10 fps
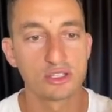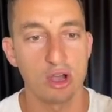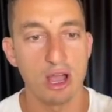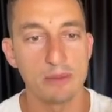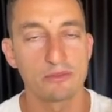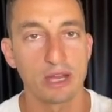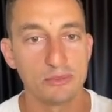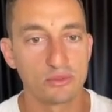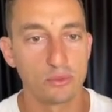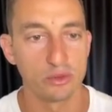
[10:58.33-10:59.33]

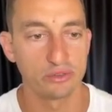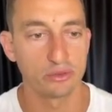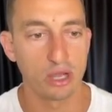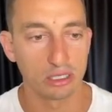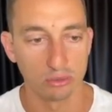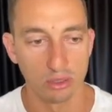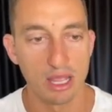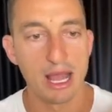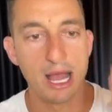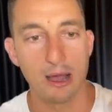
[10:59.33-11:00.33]
timeframes for this cycle
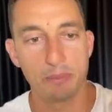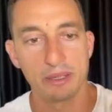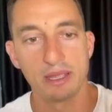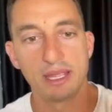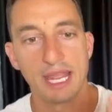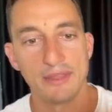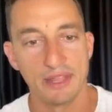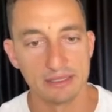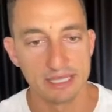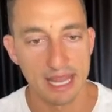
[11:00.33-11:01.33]
up and
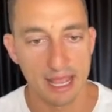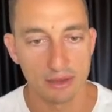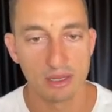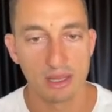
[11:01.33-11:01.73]
then down